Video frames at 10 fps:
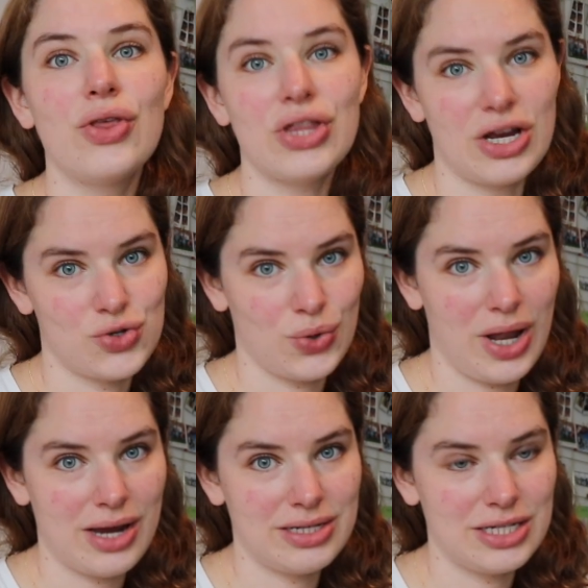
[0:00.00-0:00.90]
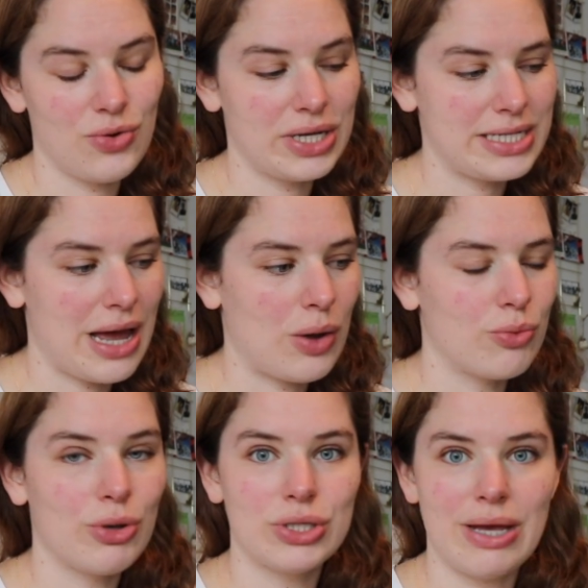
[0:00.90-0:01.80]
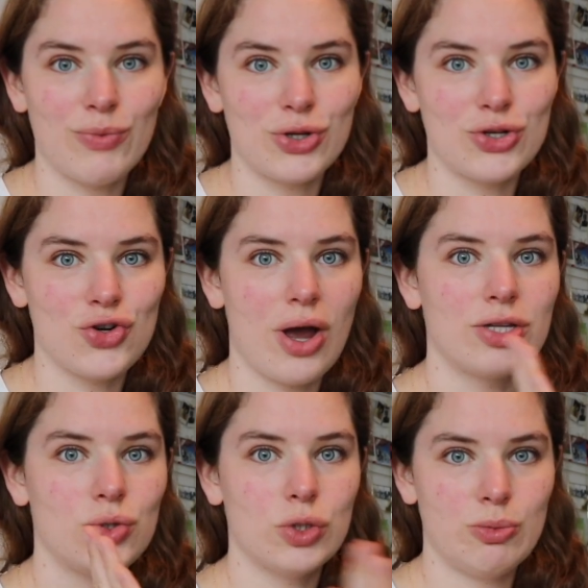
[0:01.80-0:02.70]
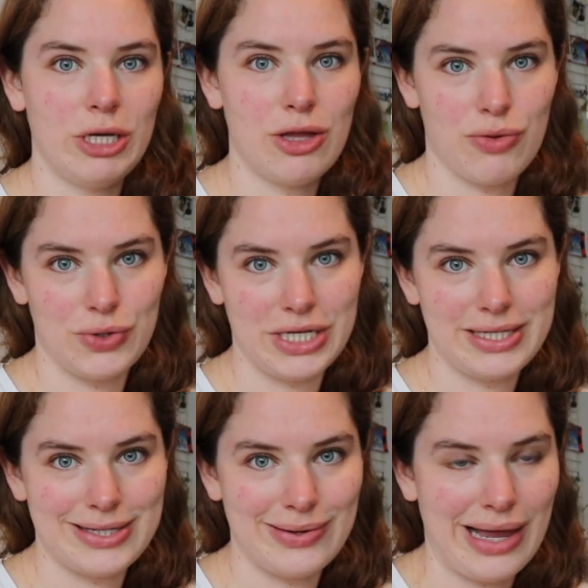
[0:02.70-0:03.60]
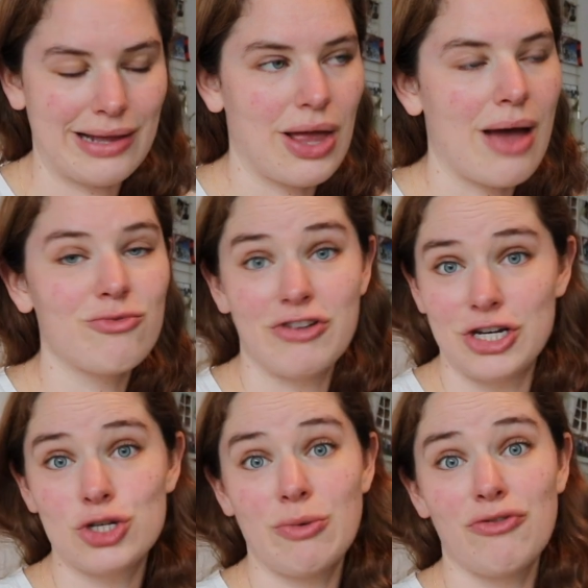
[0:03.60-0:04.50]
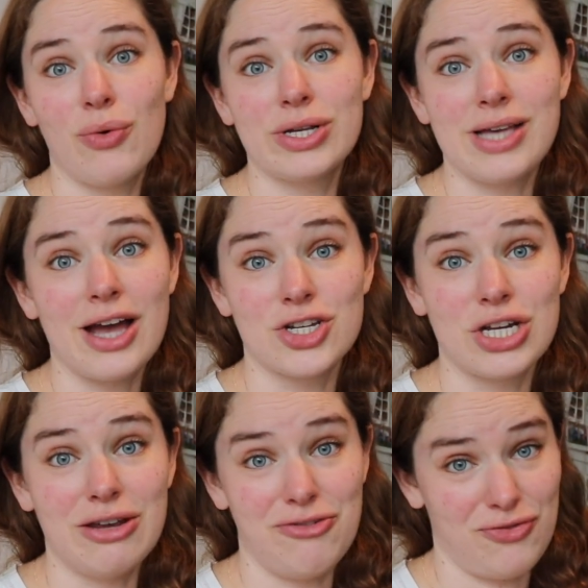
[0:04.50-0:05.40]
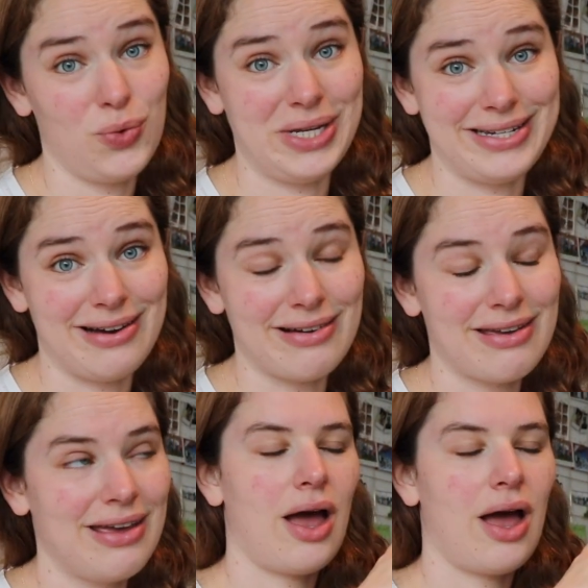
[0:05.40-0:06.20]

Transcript: The natural light is going down, but I'm gonna try to speed through this so that I'm finished before it's actually fully dark.